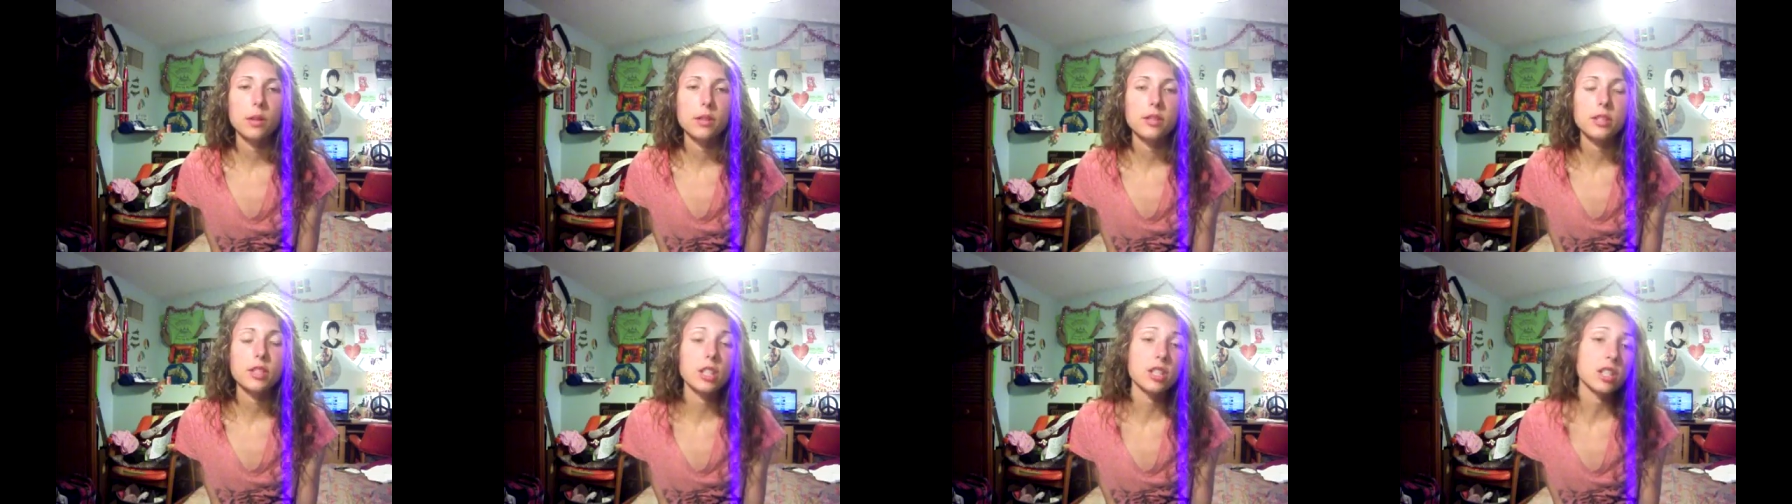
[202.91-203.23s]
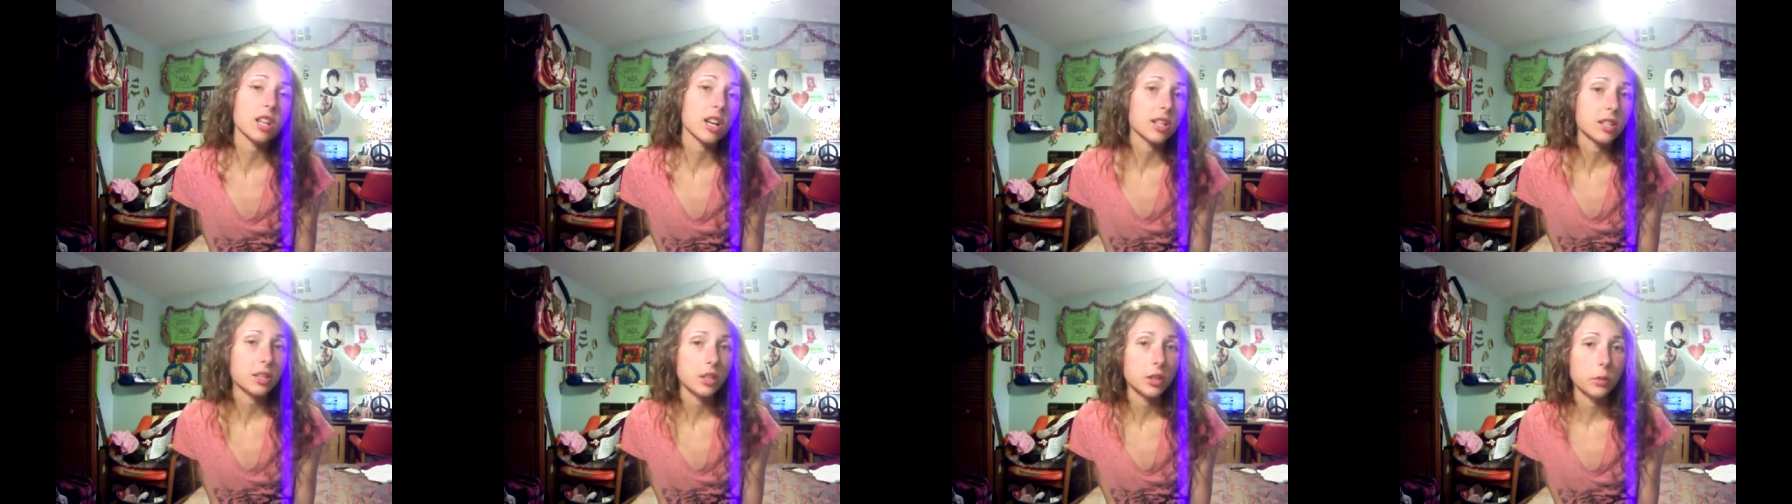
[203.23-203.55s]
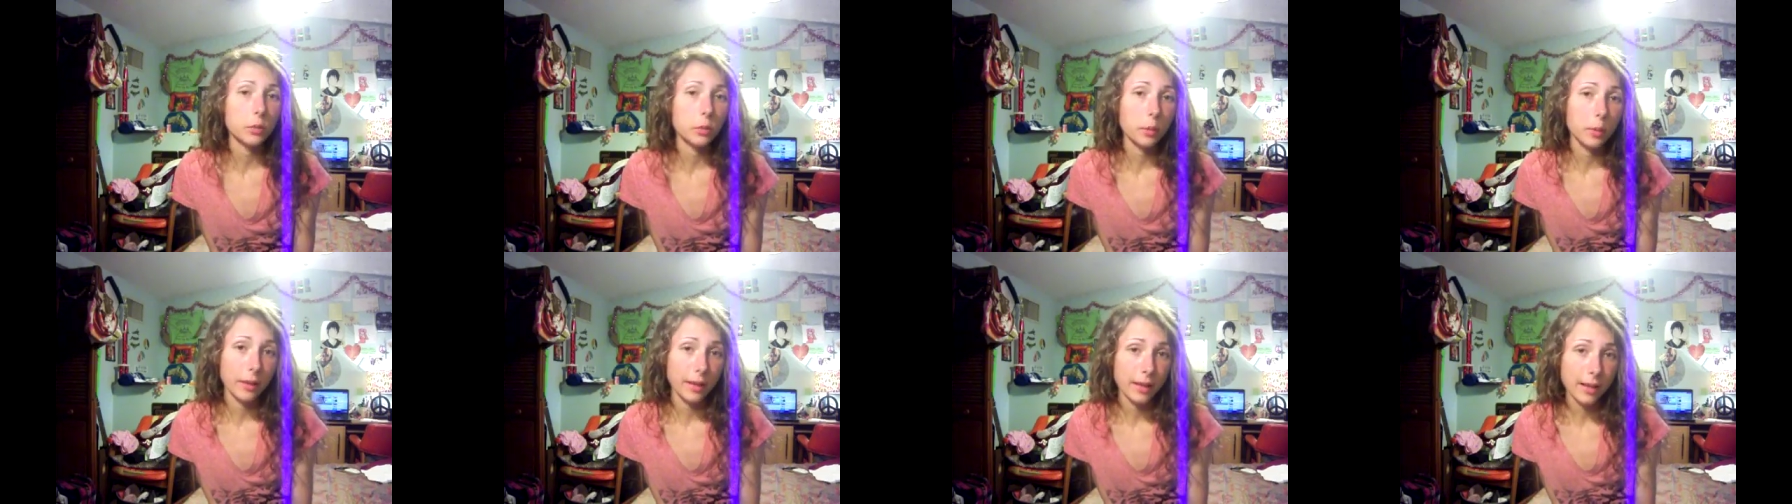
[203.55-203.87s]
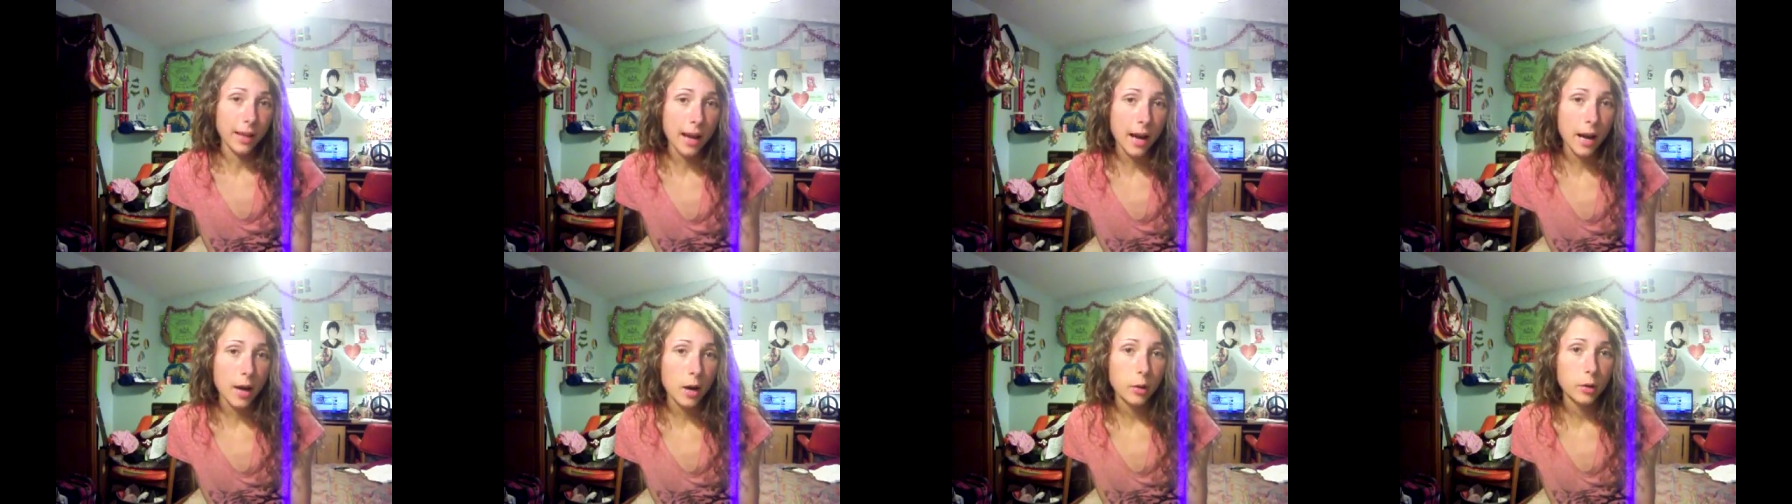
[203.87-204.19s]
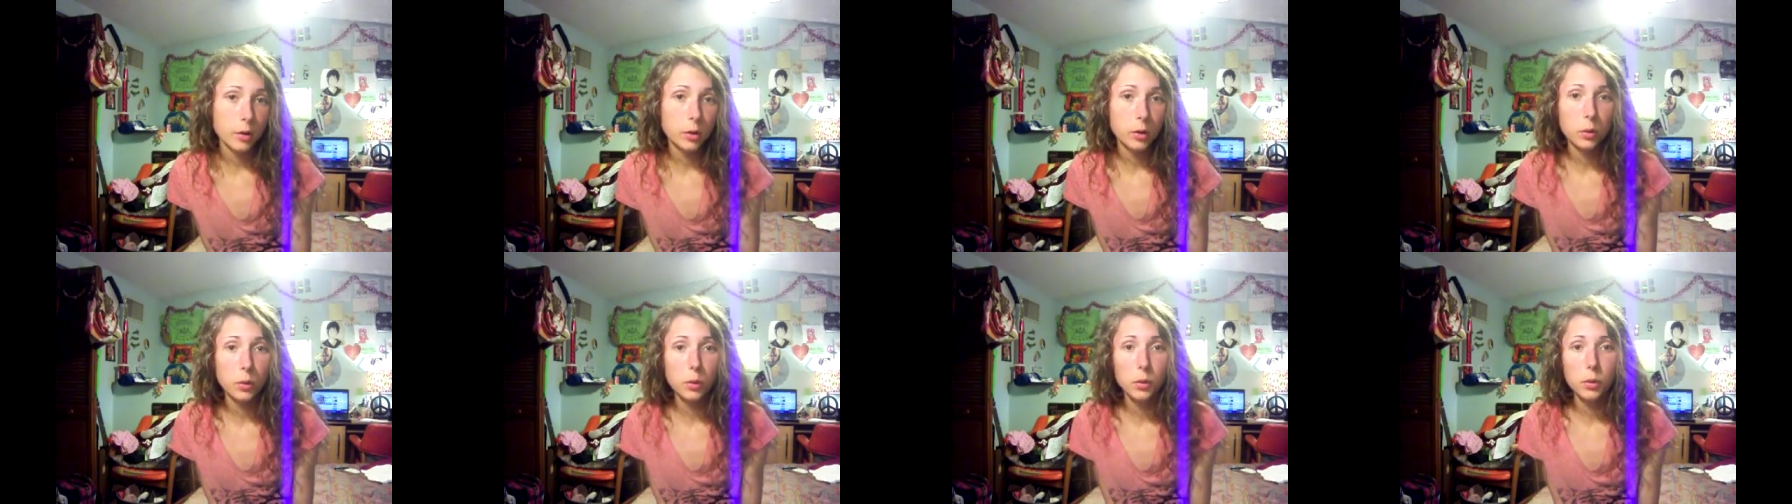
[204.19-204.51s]
start talking to your roommate now,
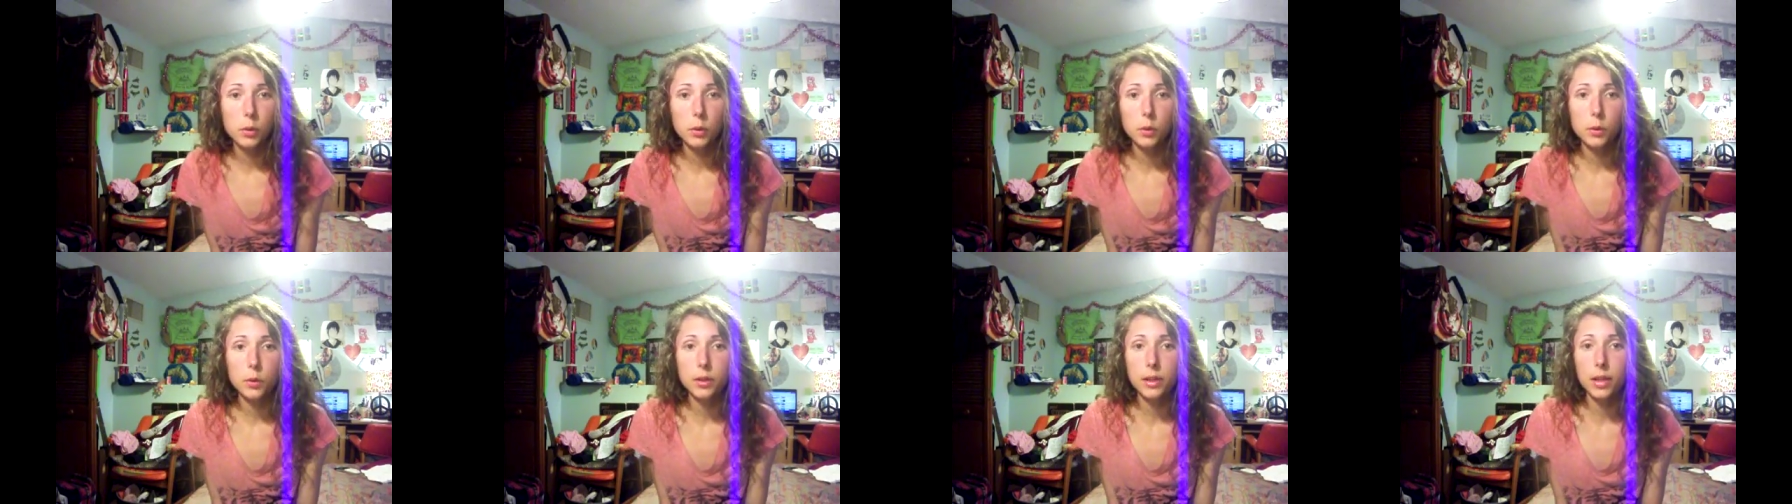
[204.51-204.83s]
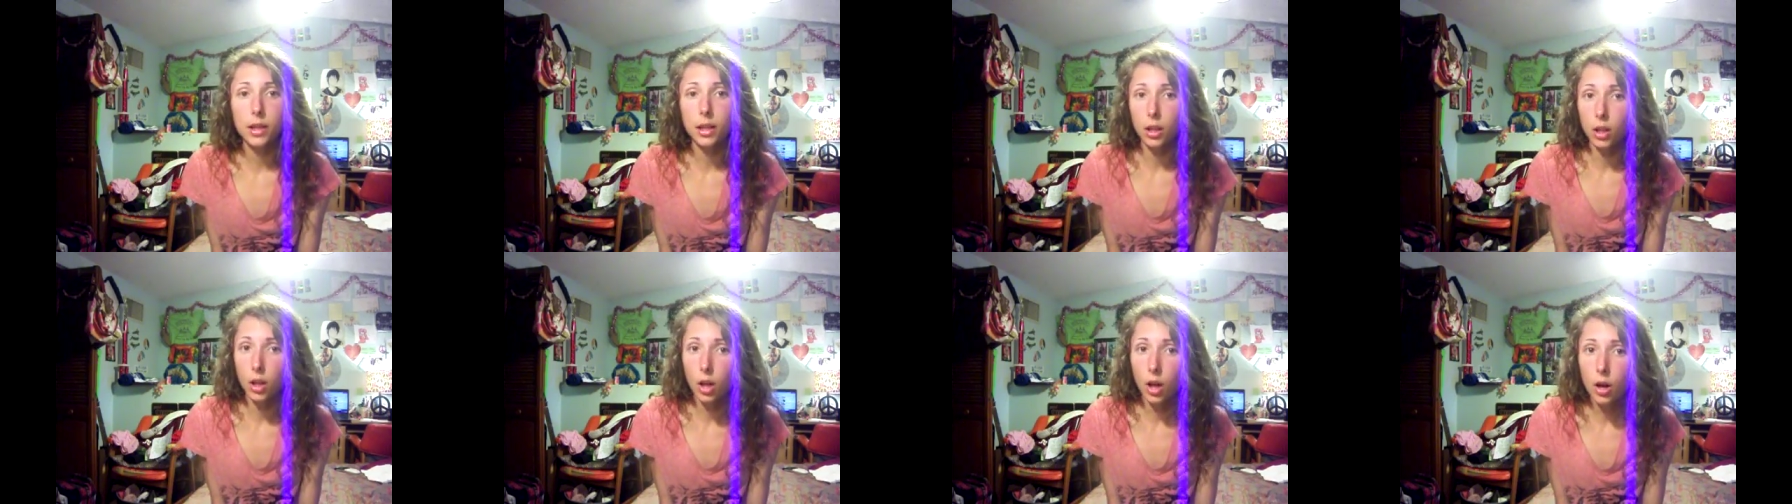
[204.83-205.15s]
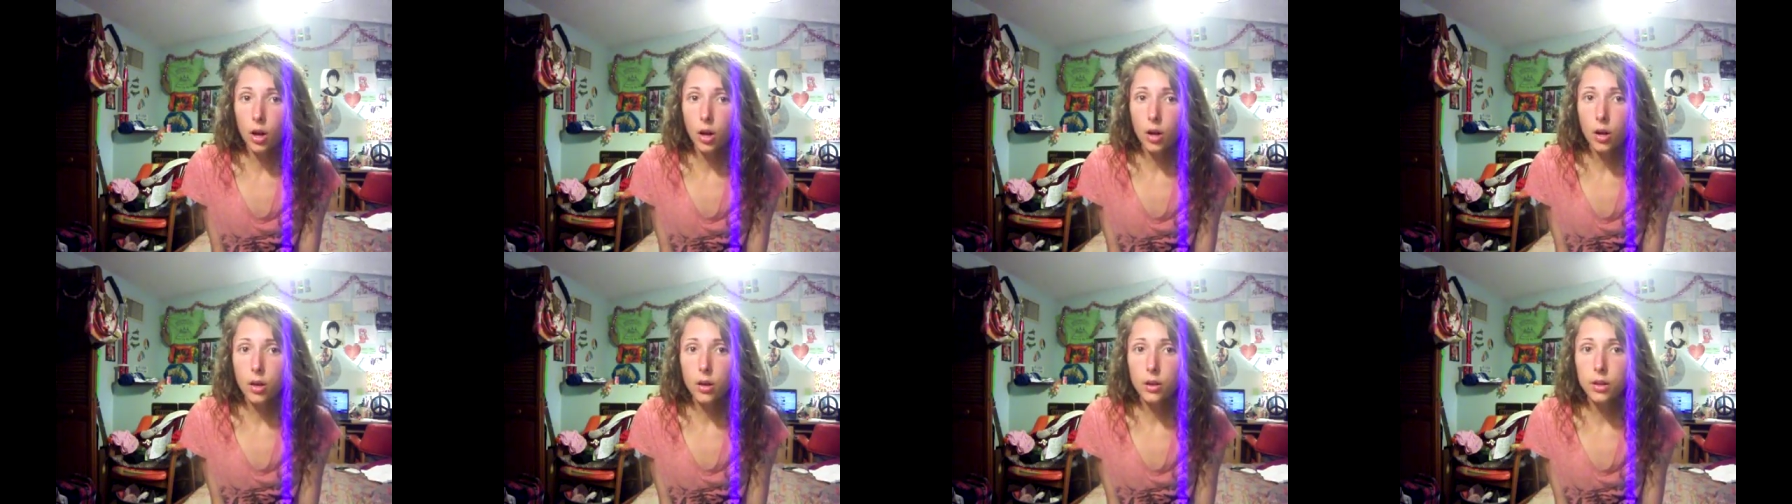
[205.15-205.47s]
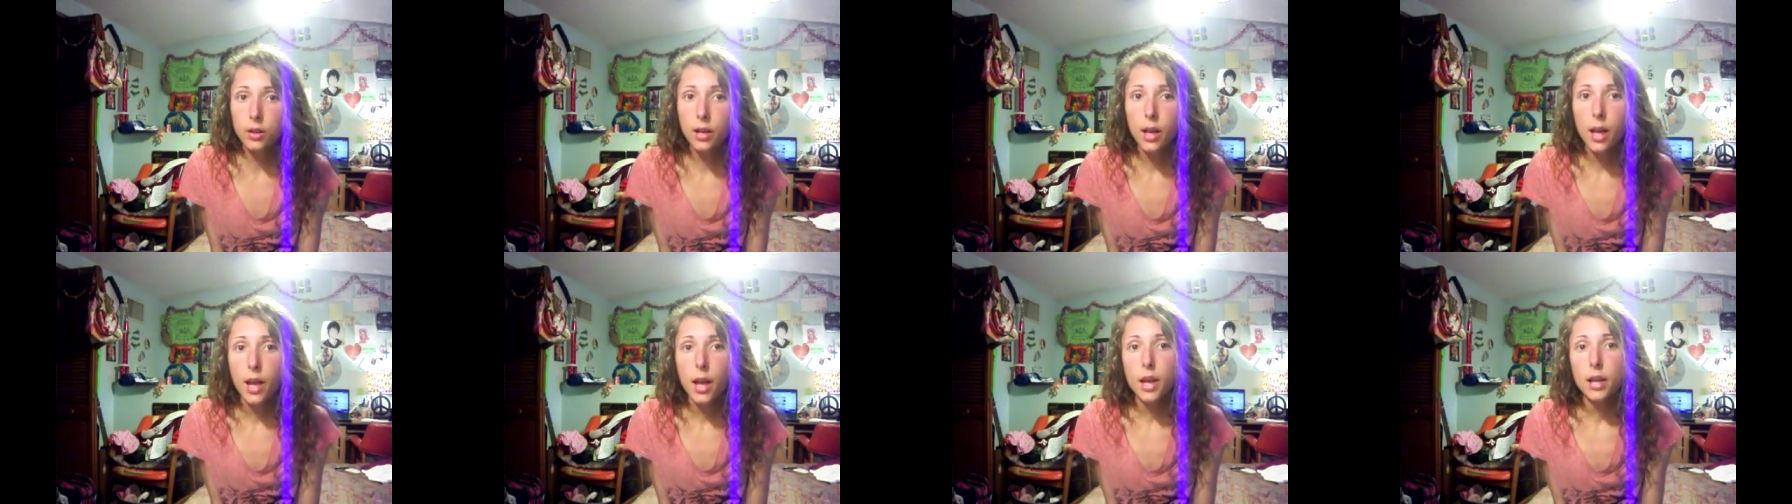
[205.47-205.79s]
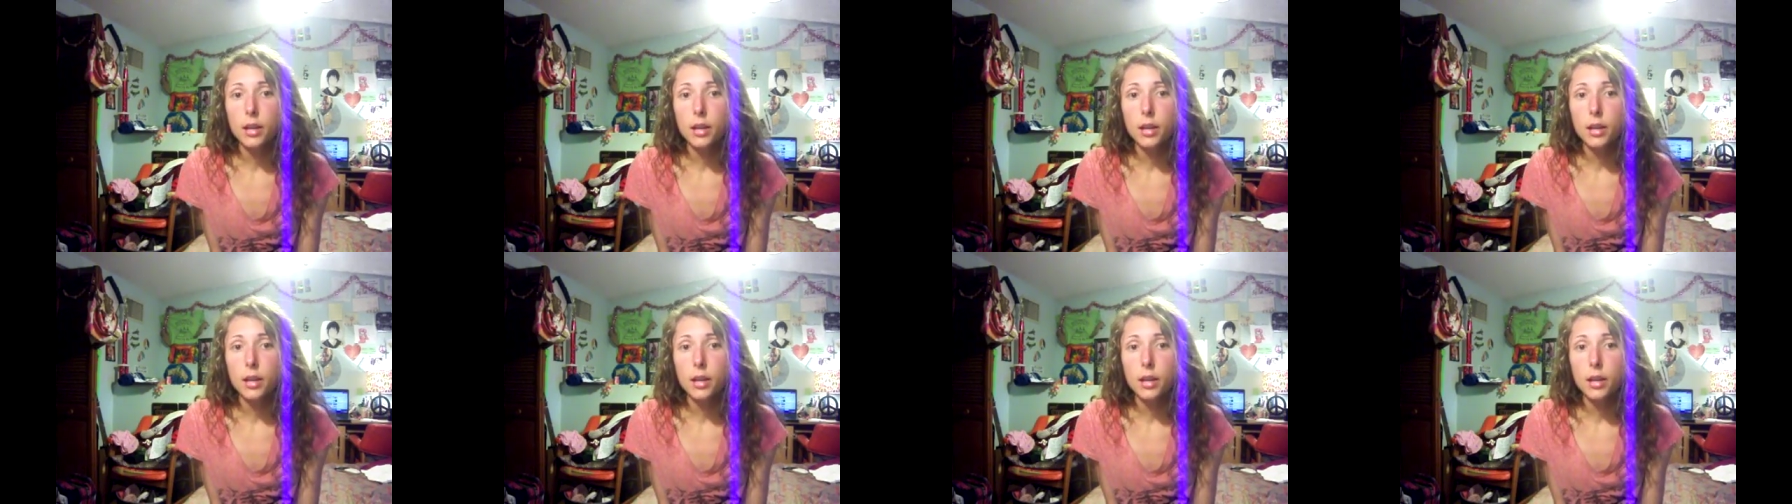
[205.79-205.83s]
you'll get along,